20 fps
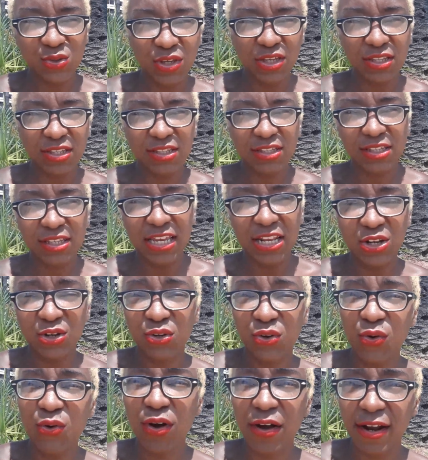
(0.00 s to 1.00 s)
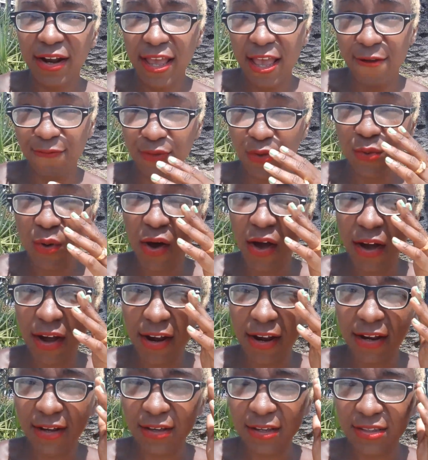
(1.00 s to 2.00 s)
you can endure if you
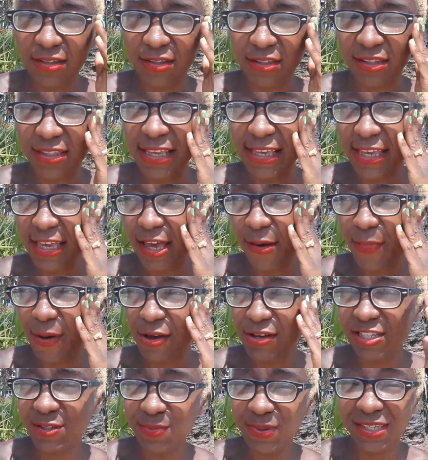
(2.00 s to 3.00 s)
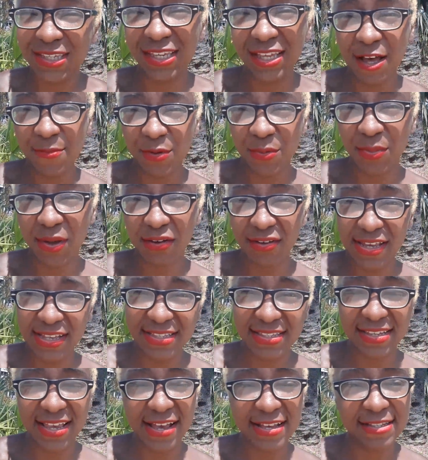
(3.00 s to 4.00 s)
are thinking about speaking up about
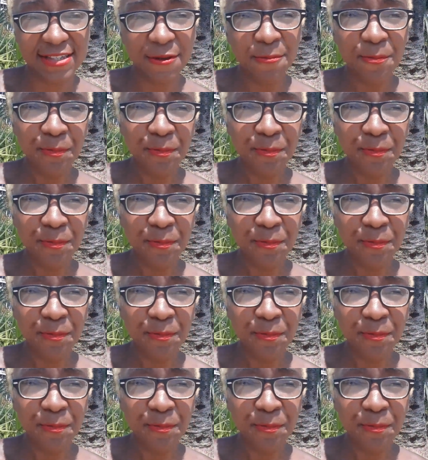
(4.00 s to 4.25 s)
incest.